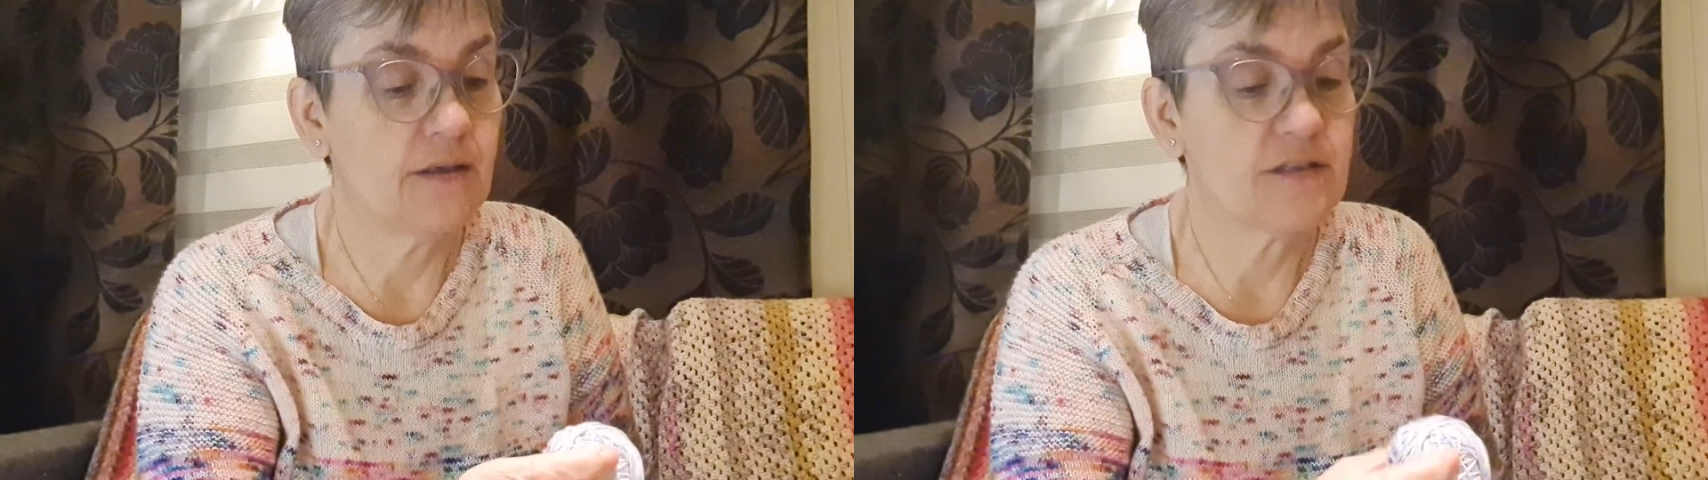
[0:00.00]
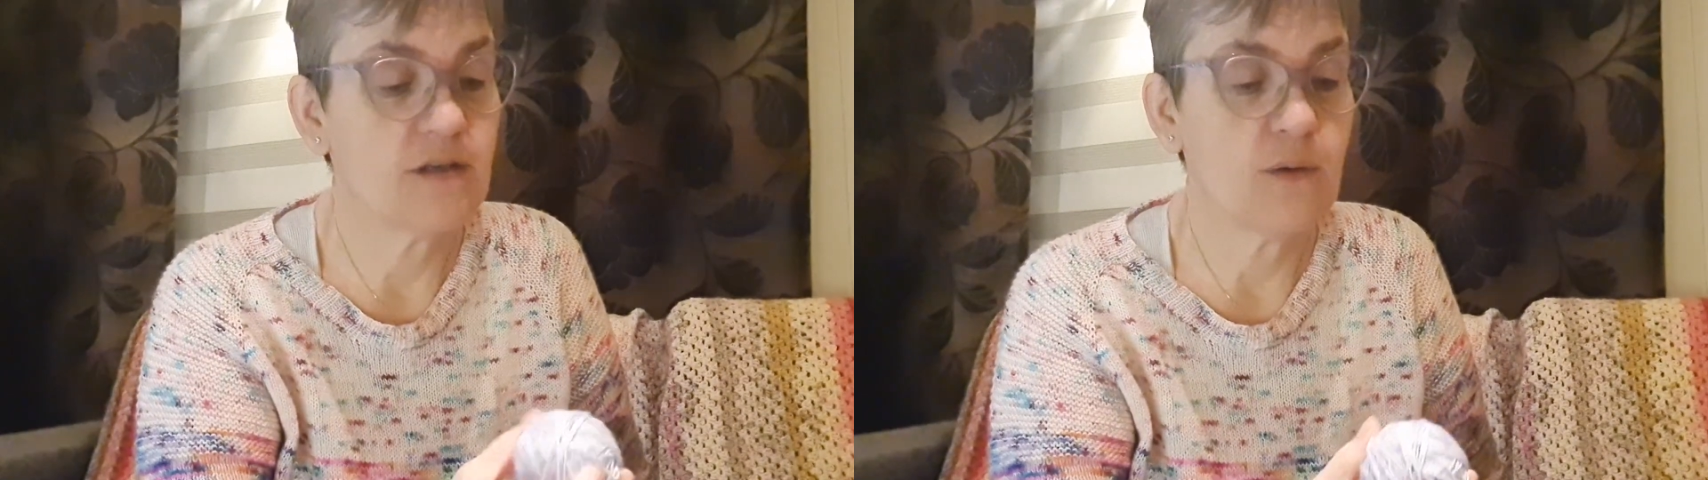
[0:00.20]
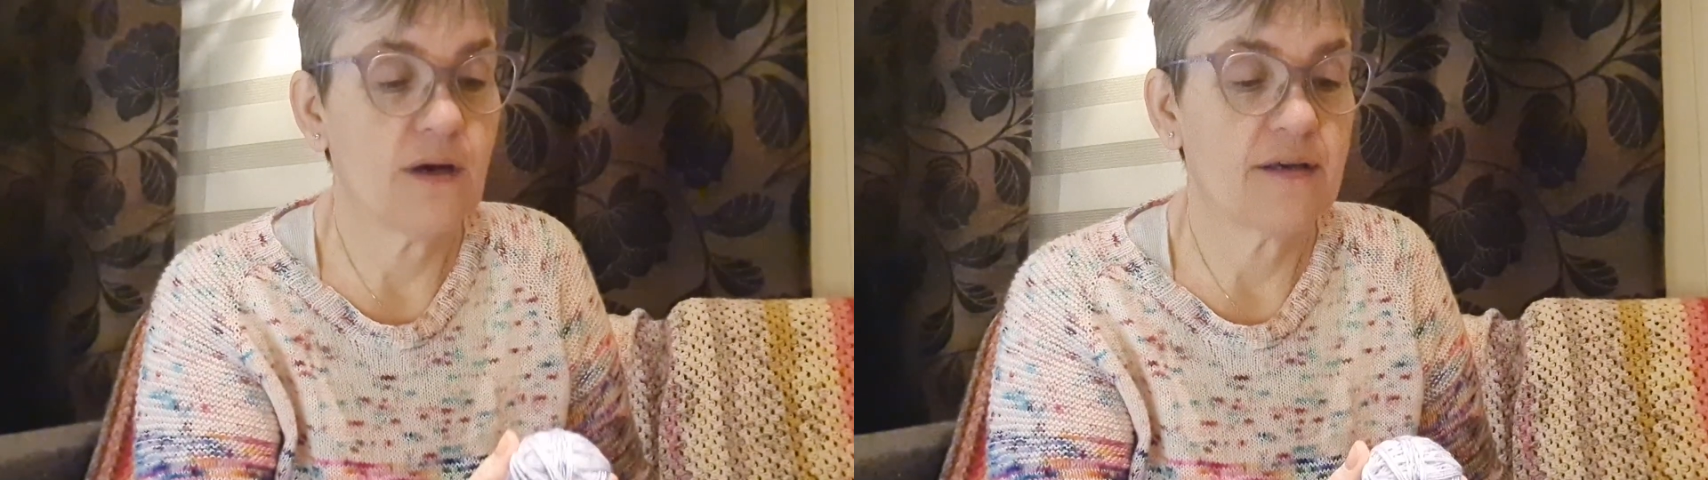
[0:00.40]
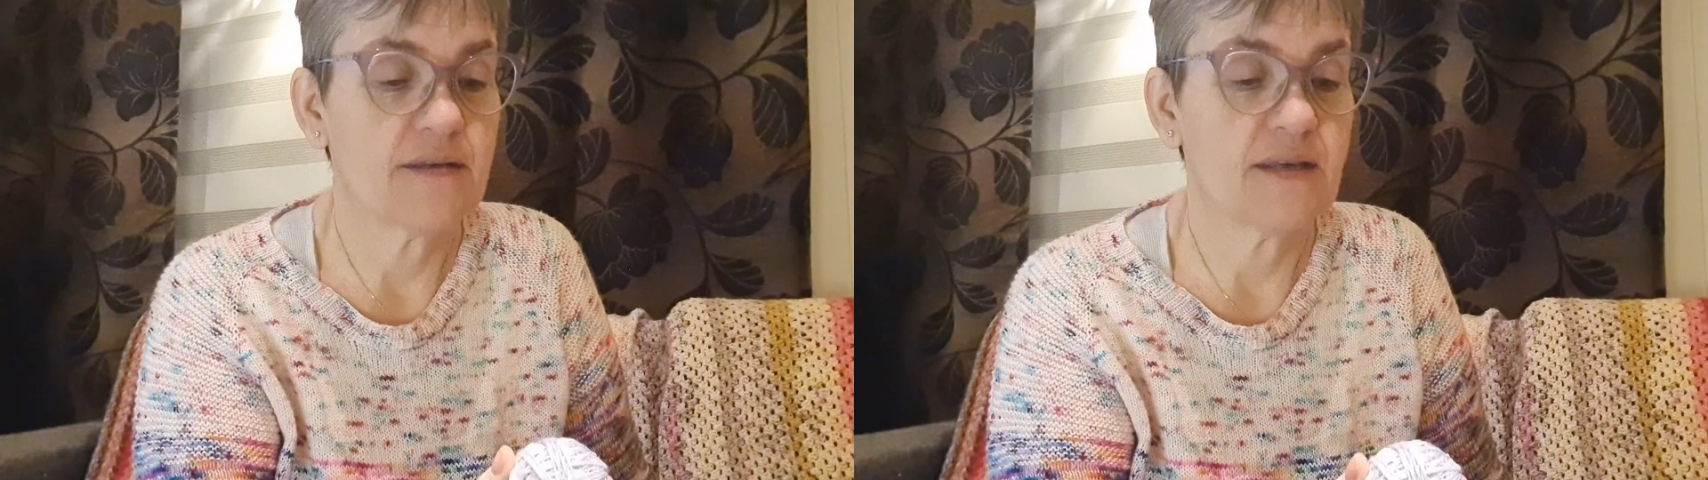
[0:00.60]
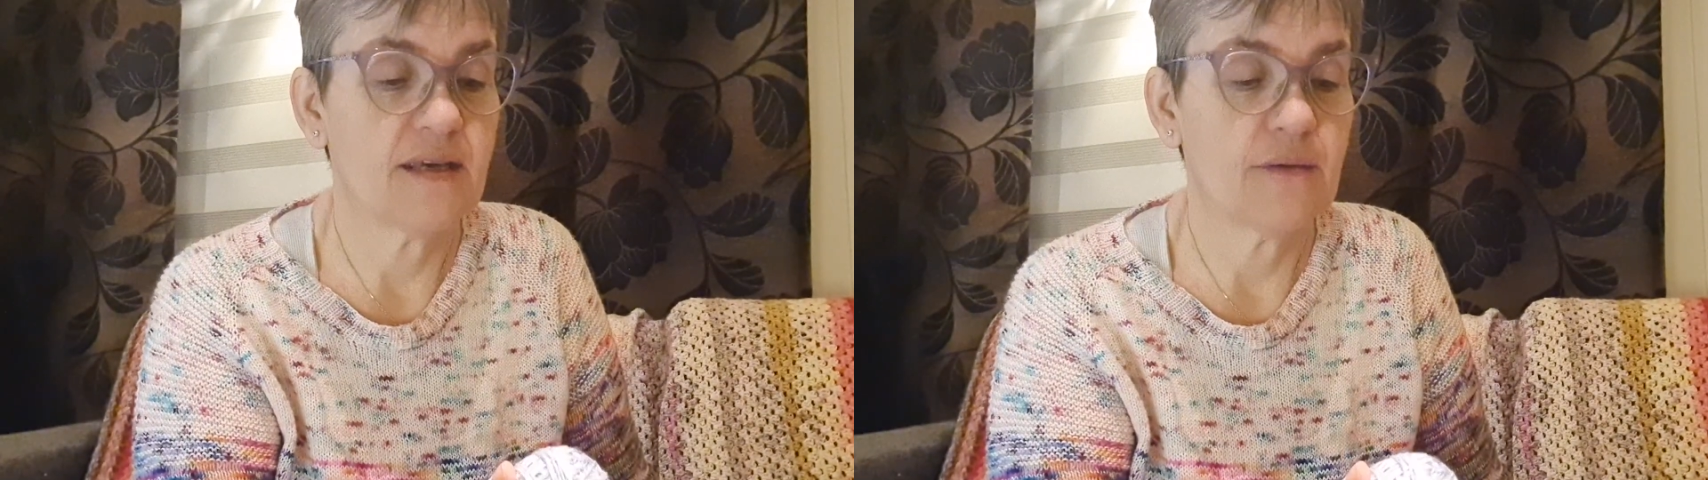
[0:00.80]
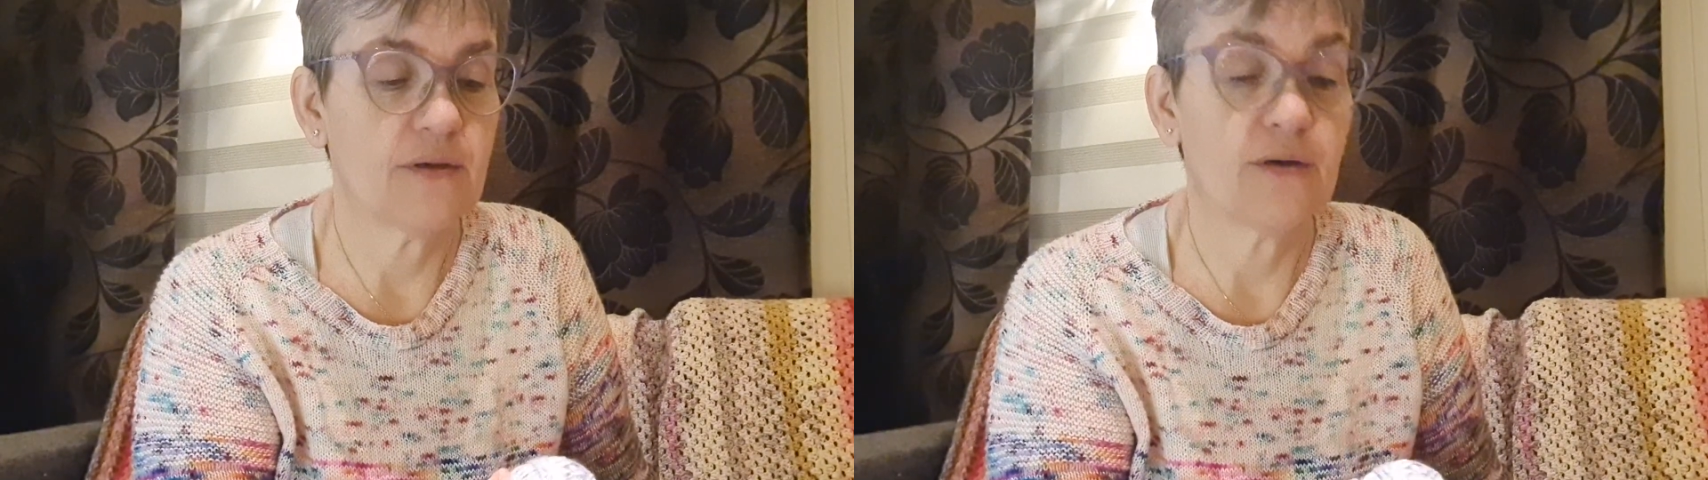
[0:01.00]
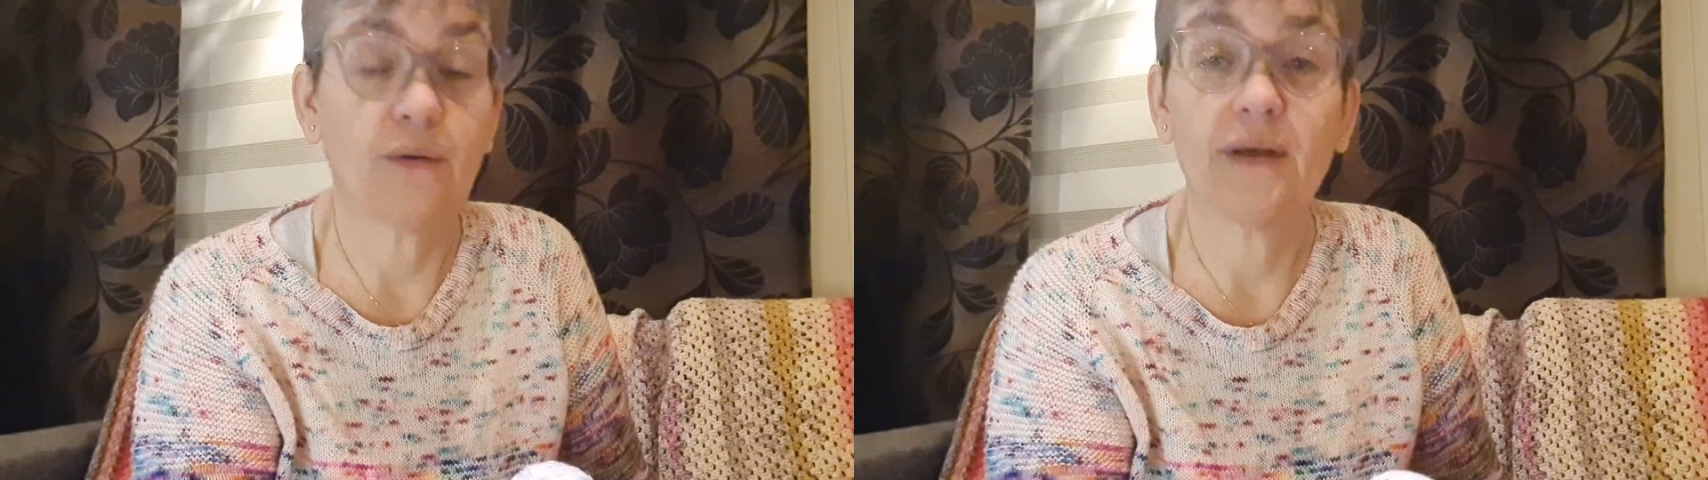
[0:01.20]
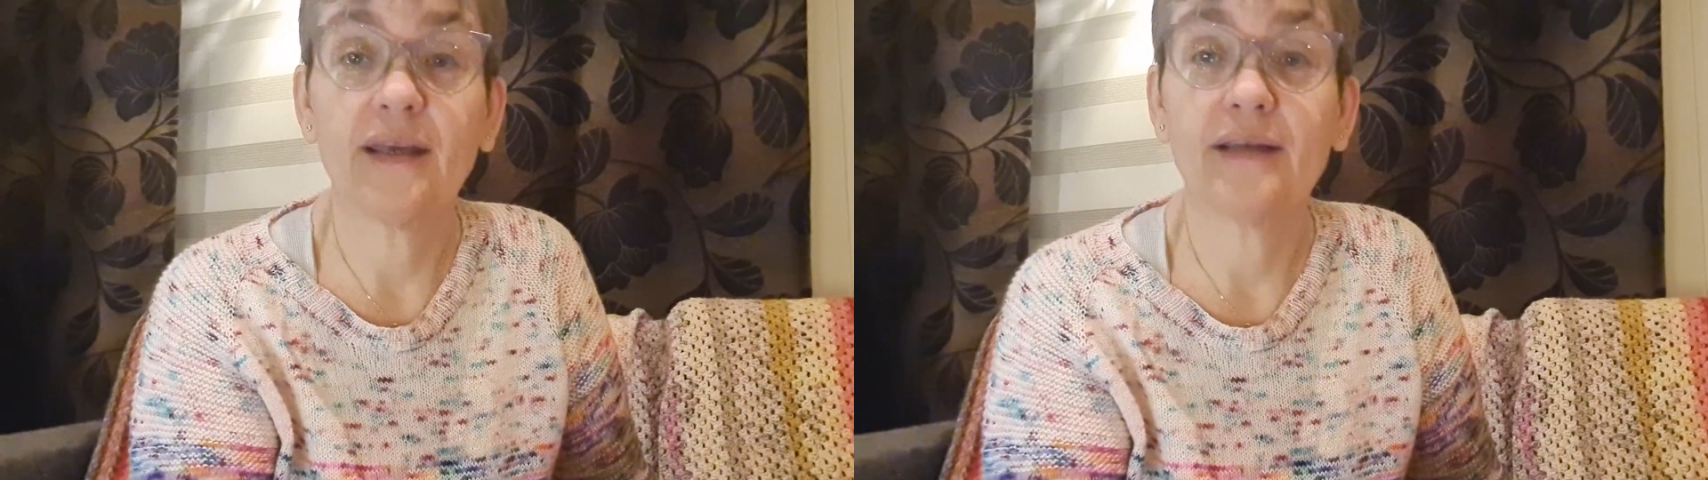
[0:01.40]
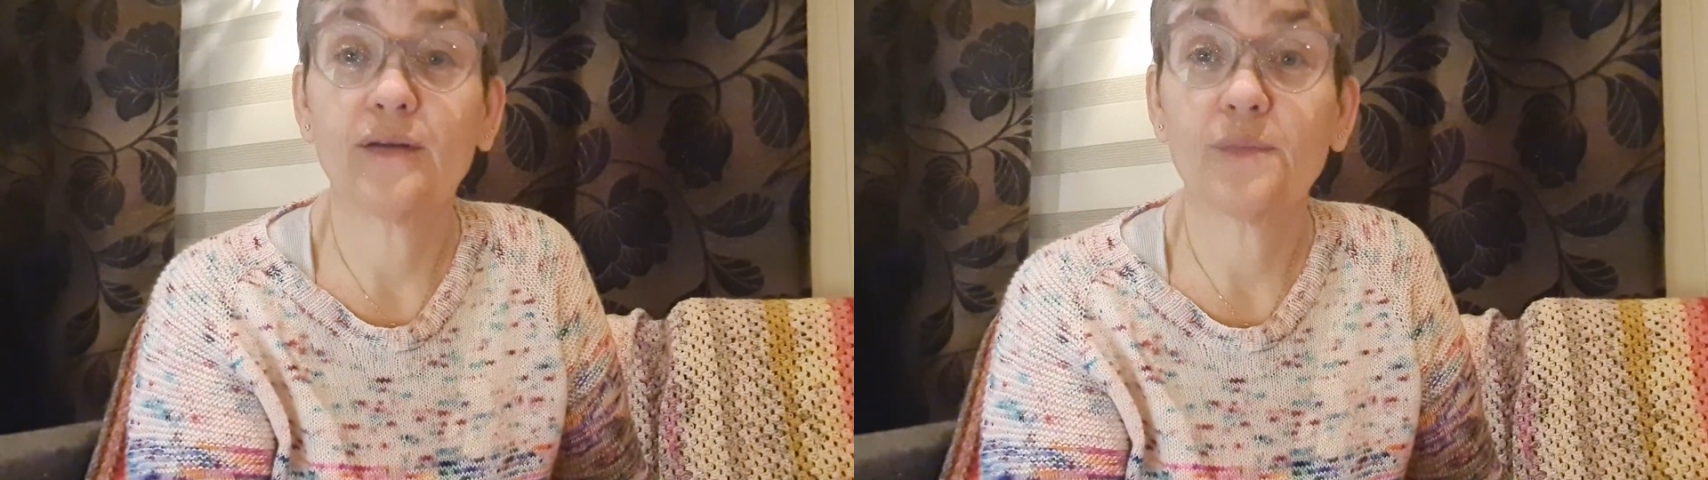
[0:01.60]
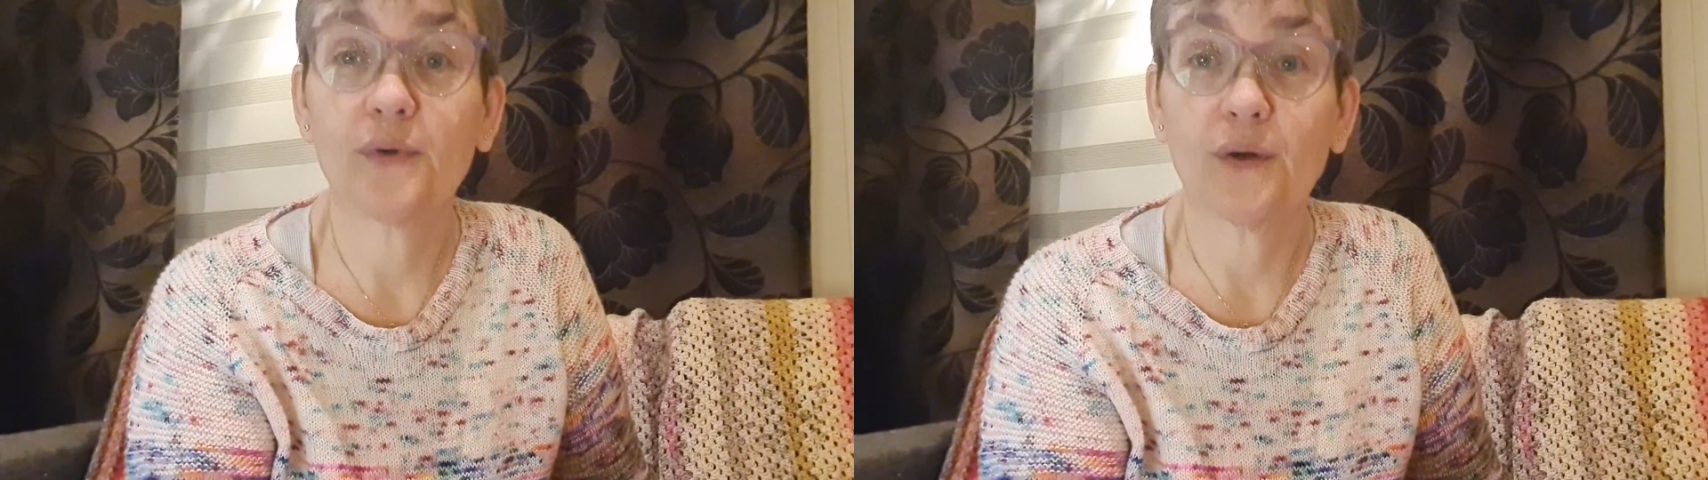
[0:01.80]
So I think we're going
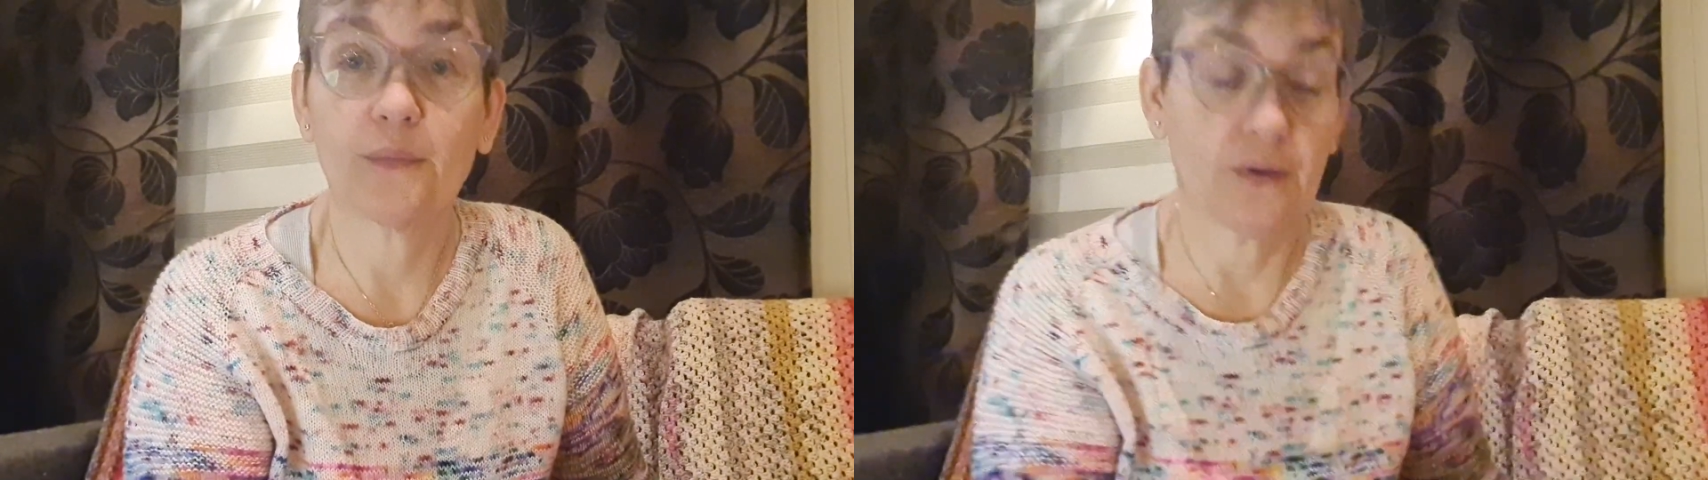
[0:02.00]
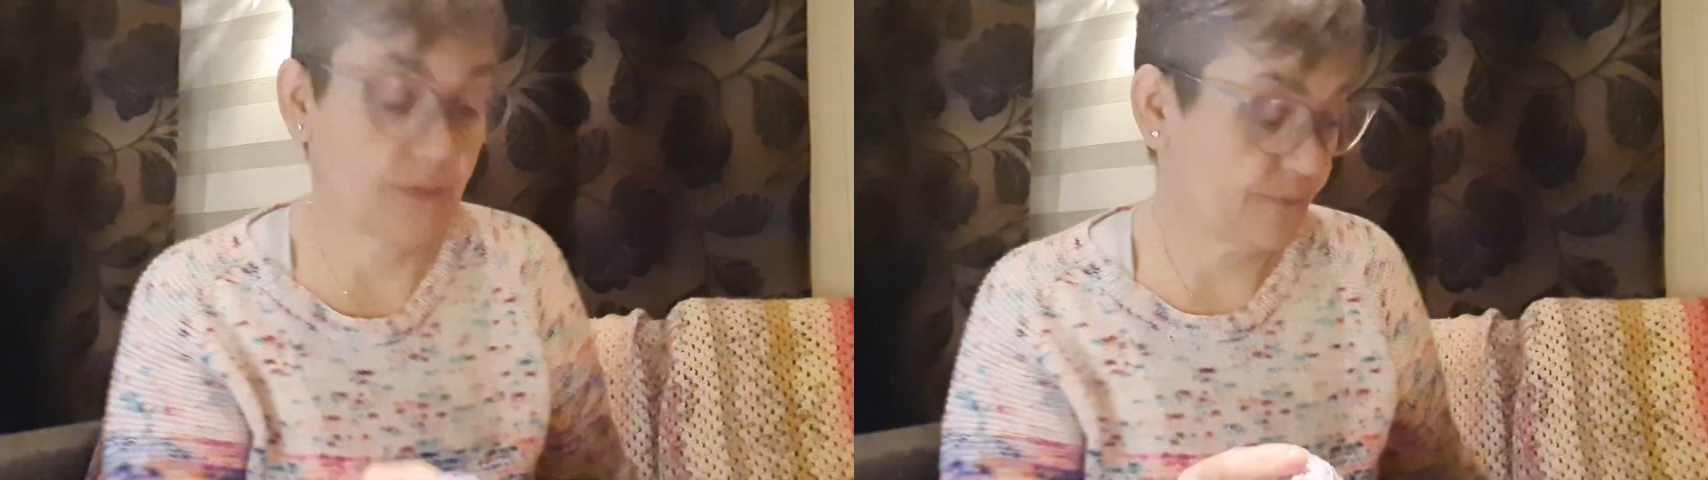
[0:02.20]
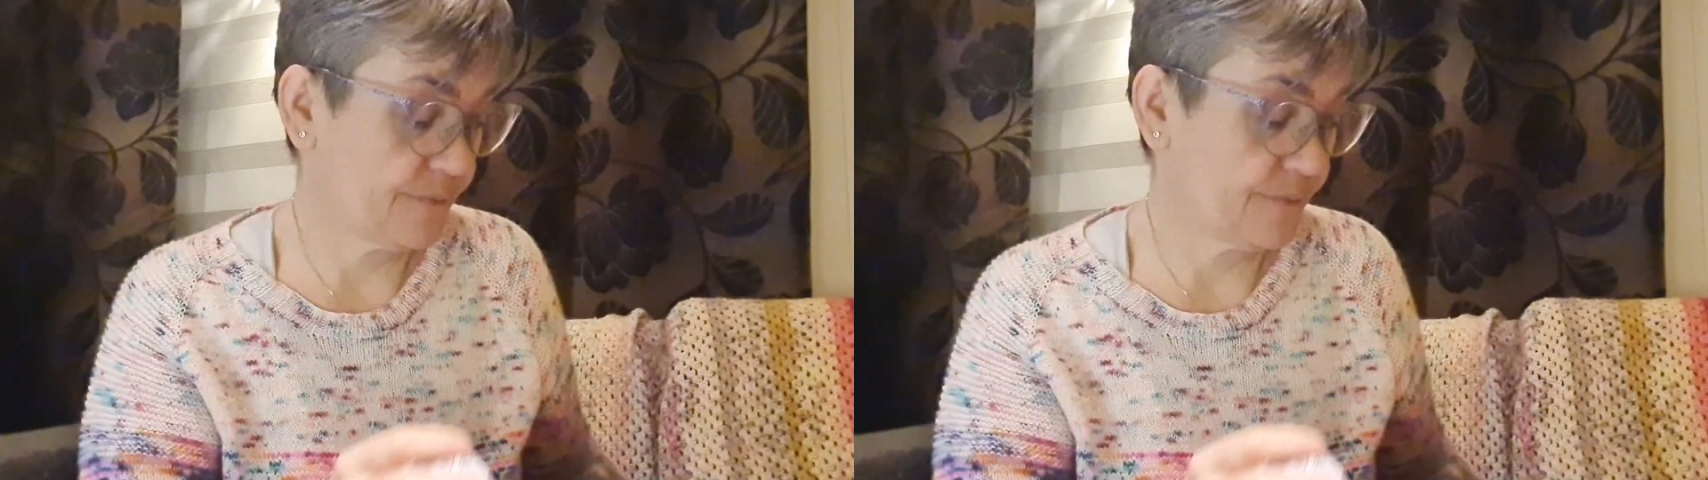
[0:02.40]
into purple.